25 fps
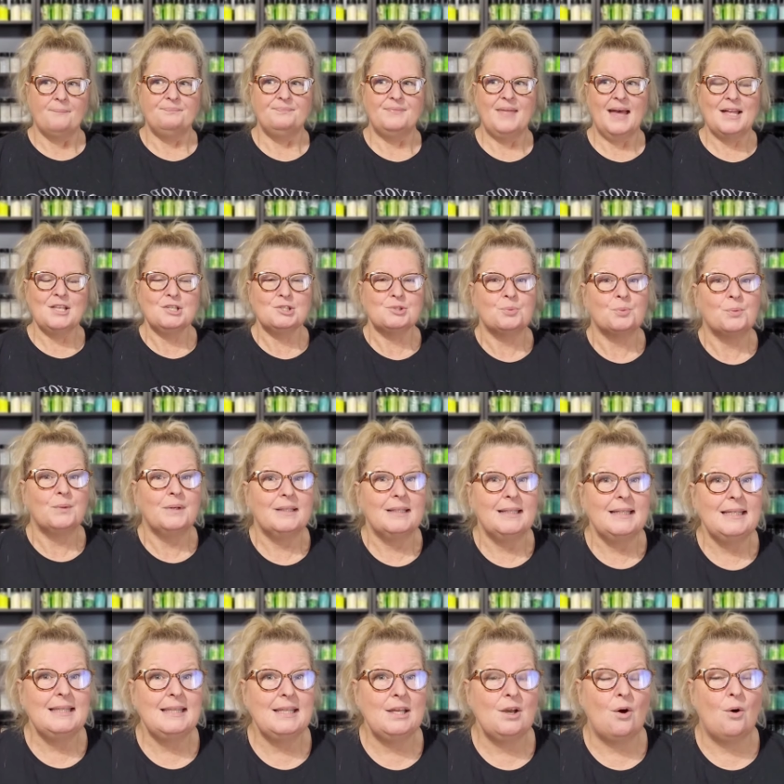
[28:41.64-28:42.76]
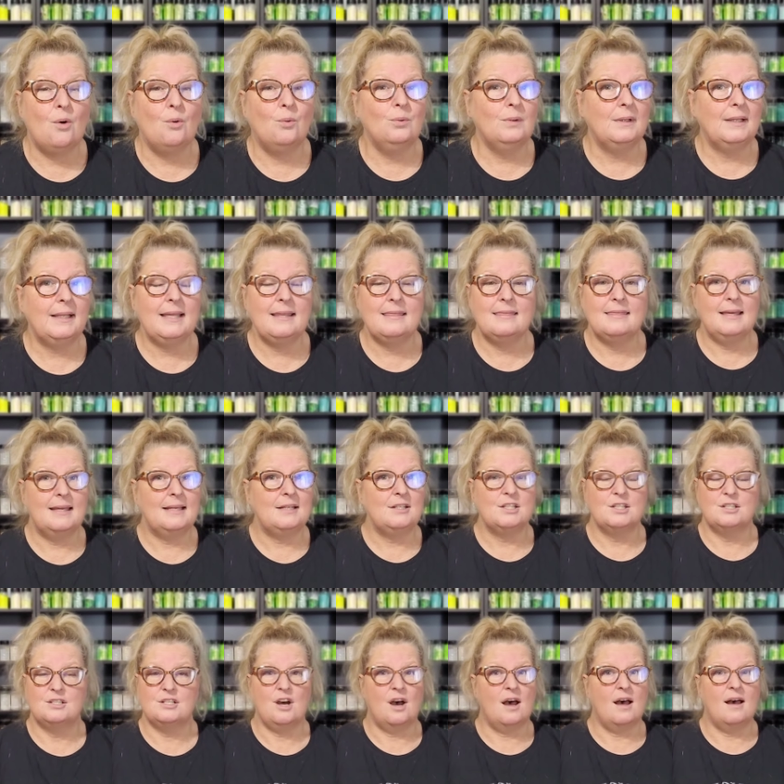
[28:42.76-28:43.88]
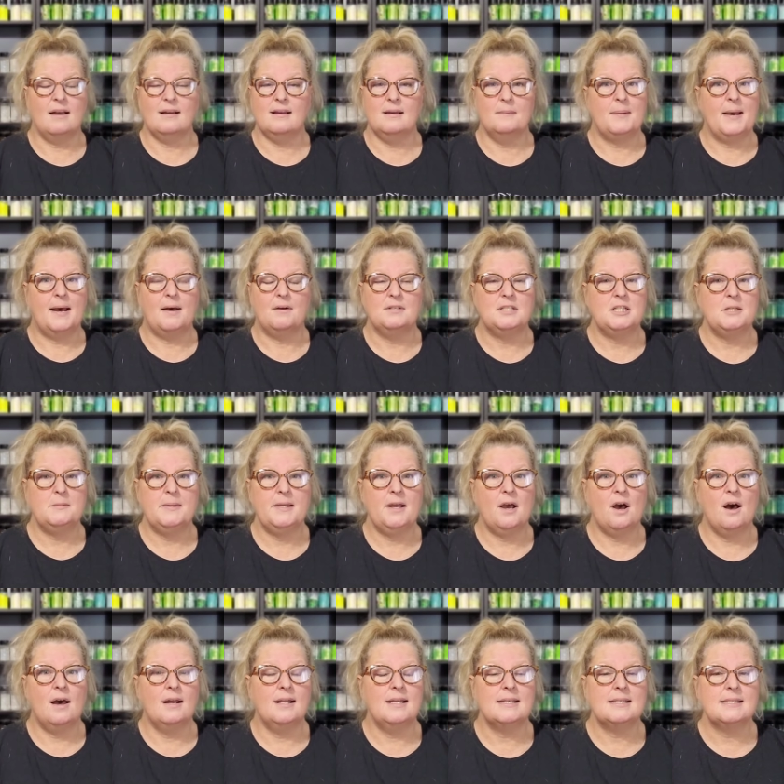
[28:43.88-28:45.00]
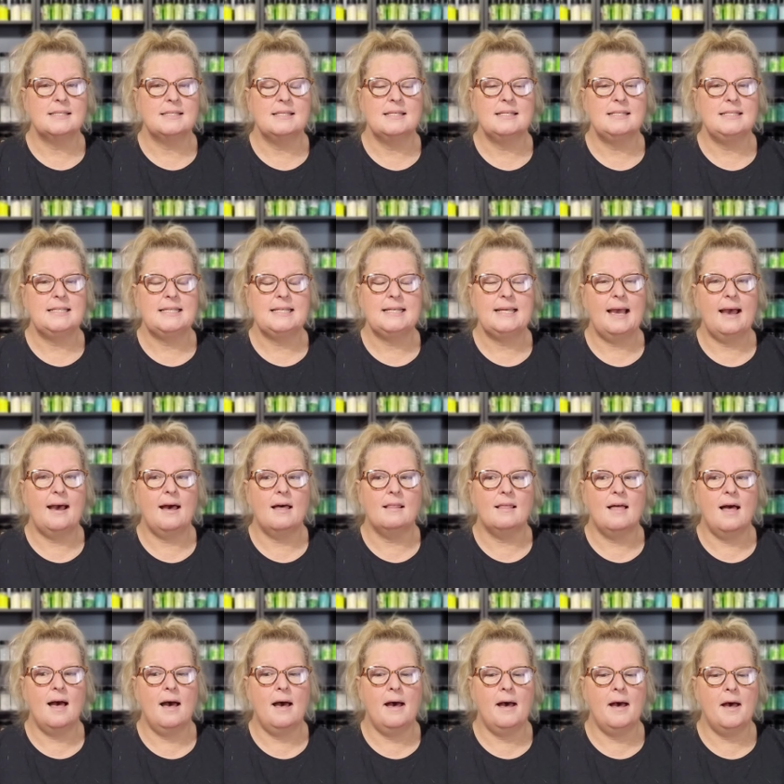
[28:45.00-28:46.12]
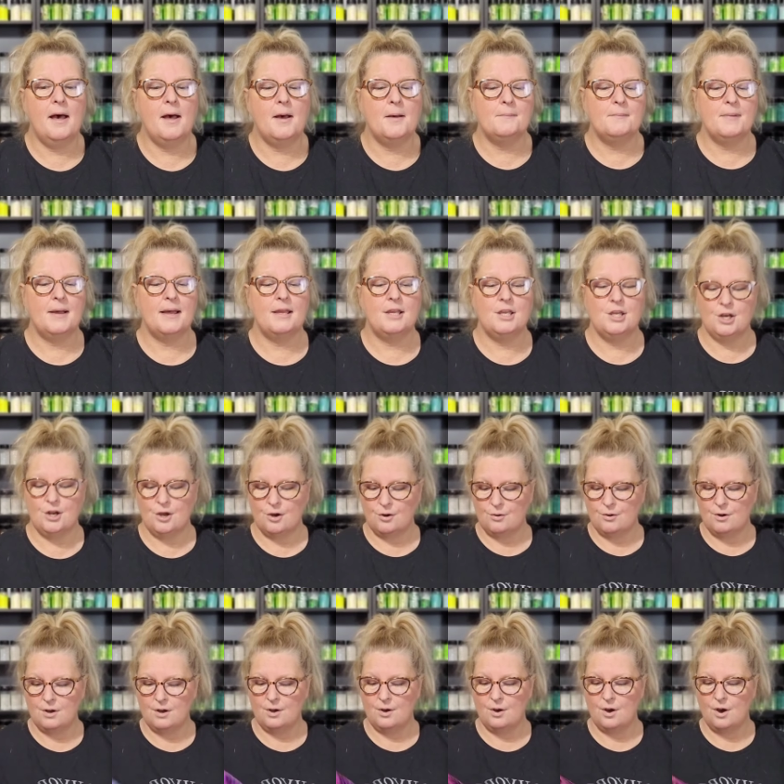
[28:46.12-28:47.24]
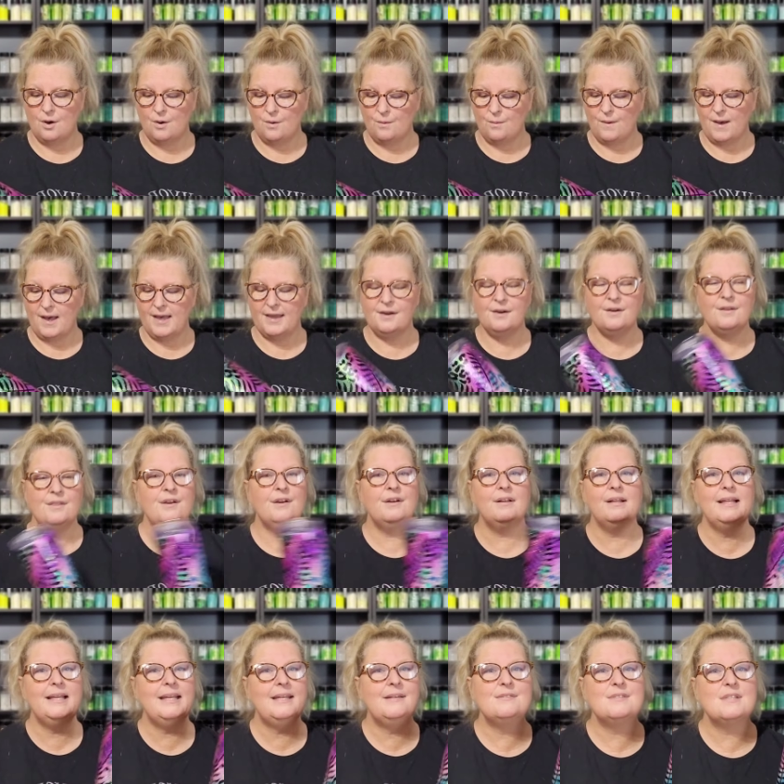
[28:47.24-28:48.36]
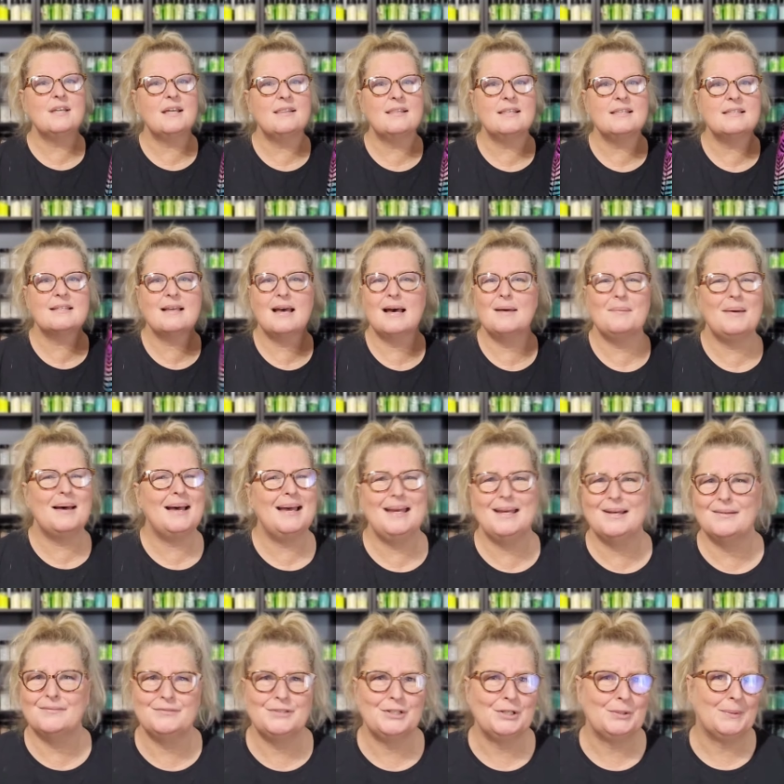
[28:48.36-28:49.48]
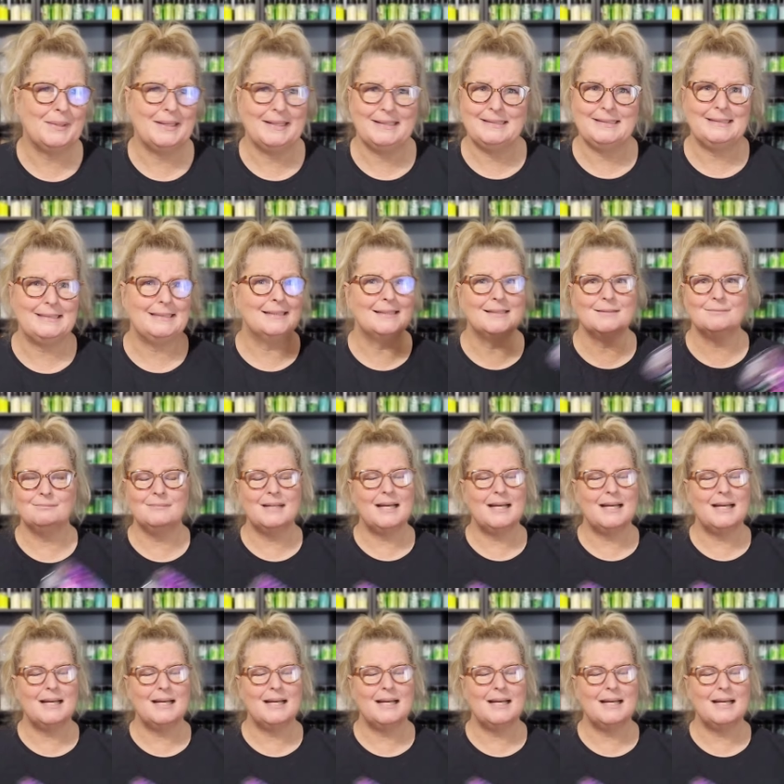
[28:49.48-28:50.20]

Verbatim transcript: That's really the only thing to talk about, to be honest, the decal. You know, why are there leaves on this cup? I have no idea.